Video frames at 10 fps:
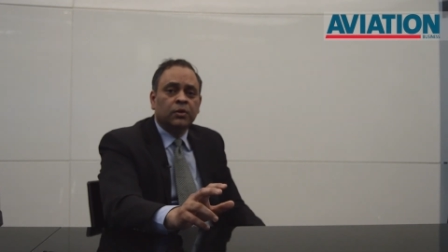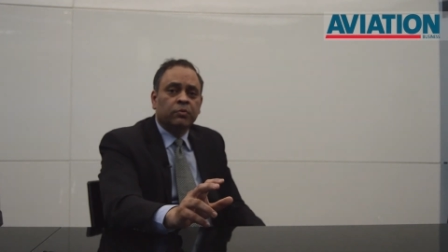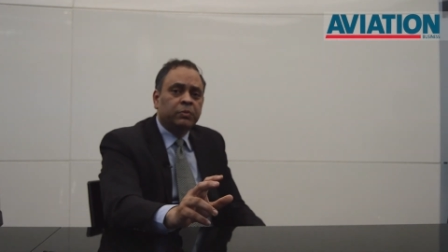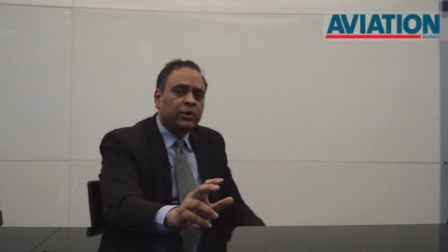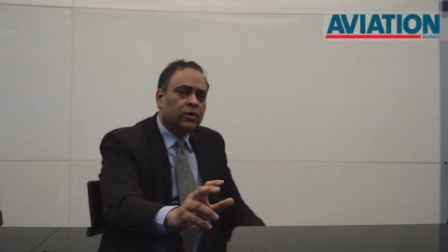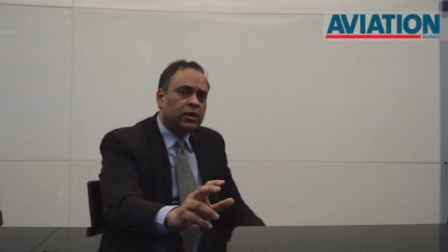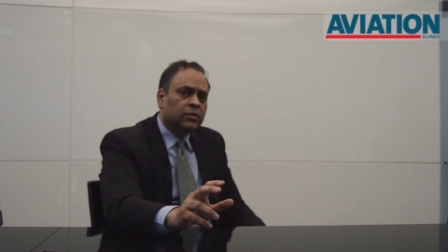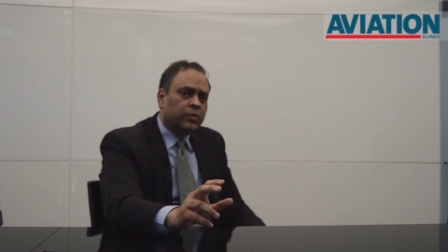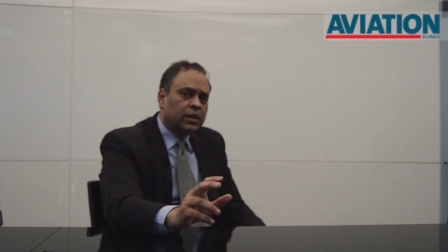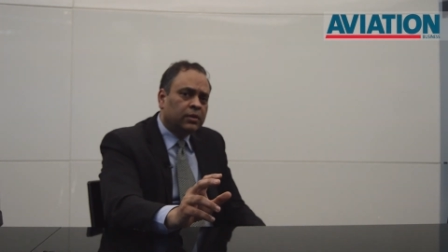when we look at
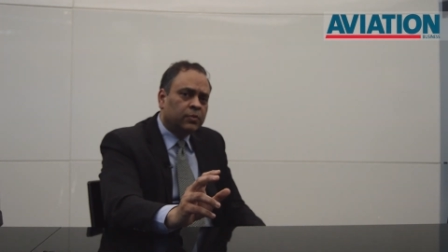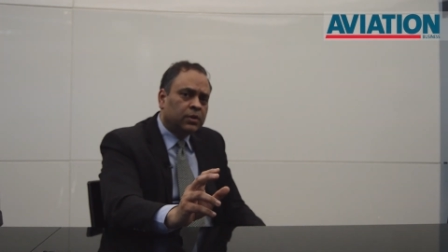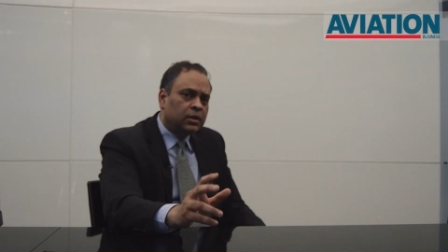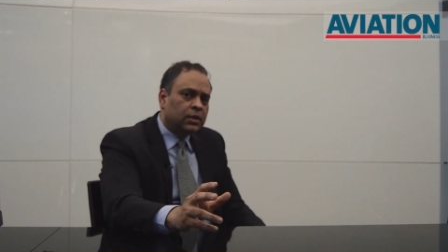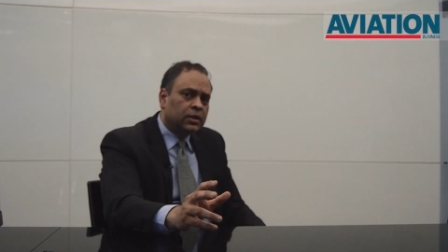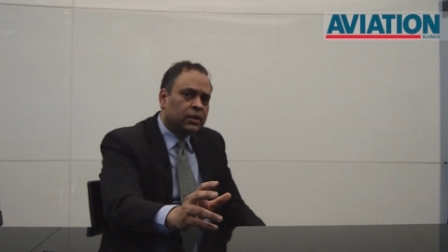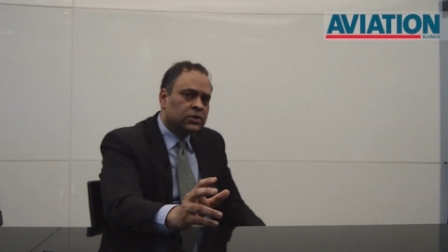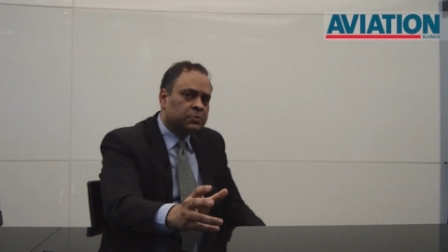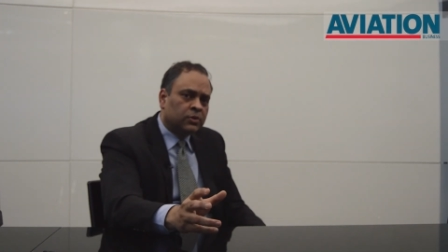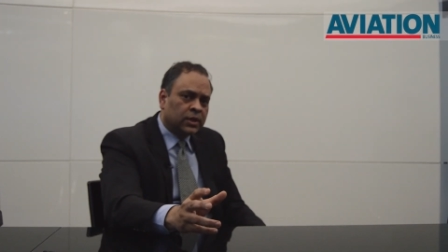the way the world
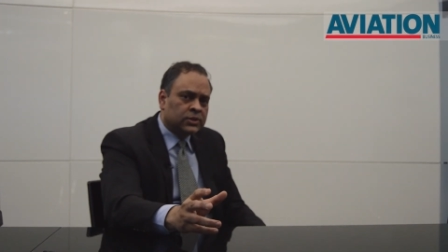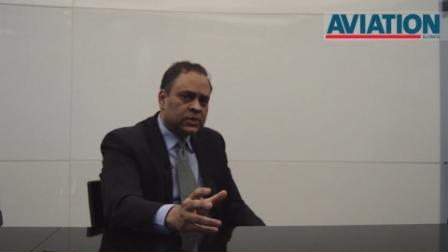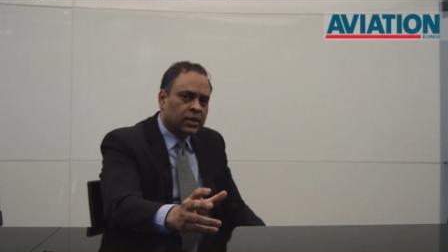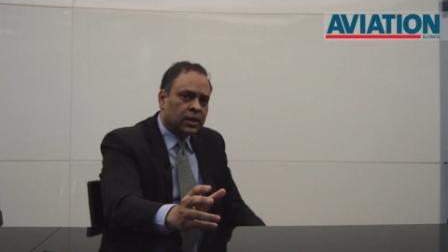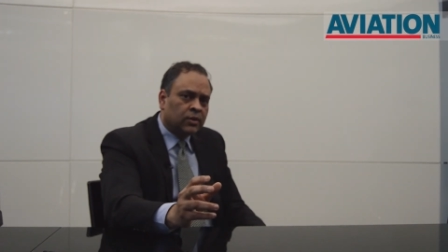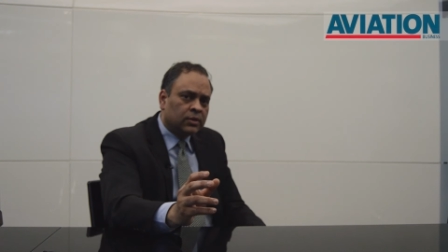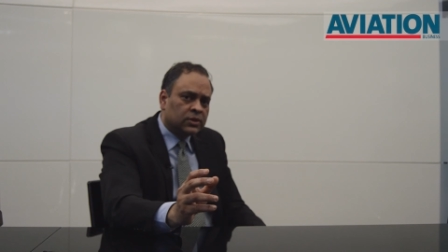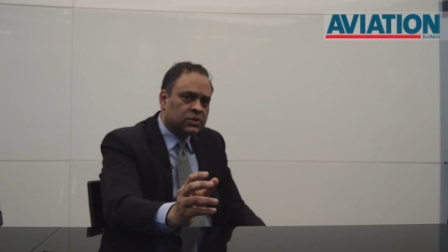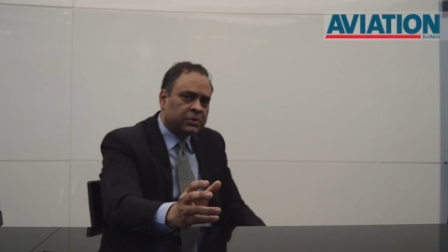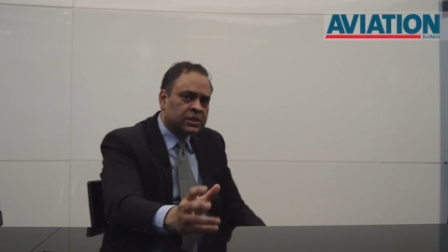is progressing around
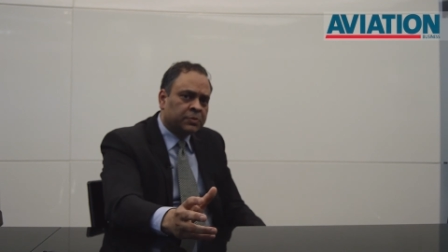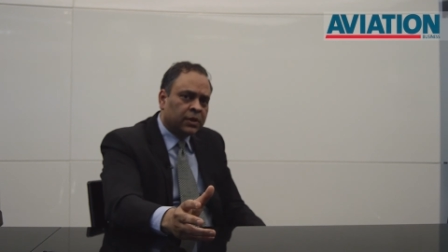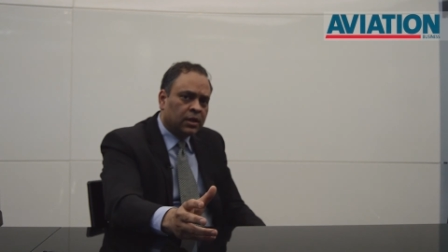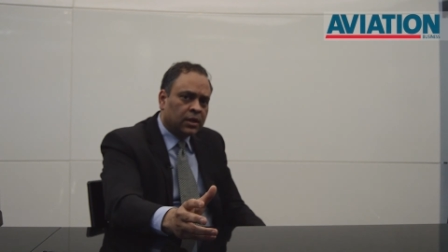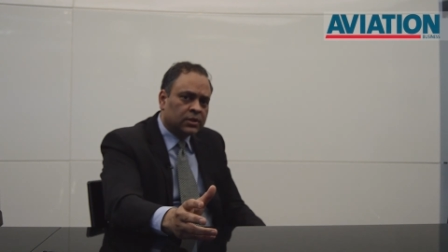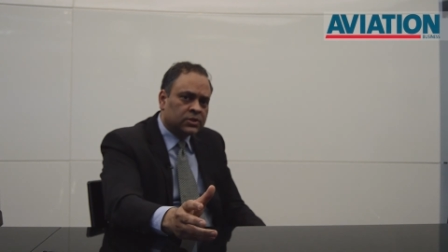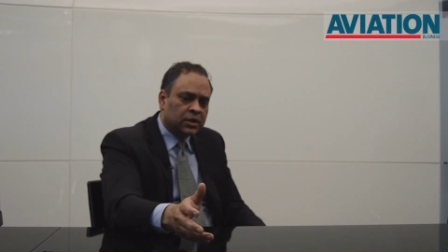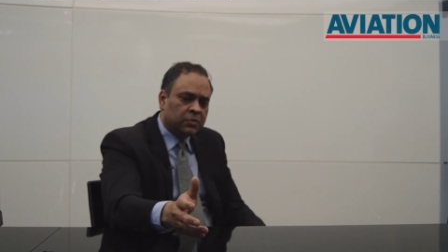this specific industry,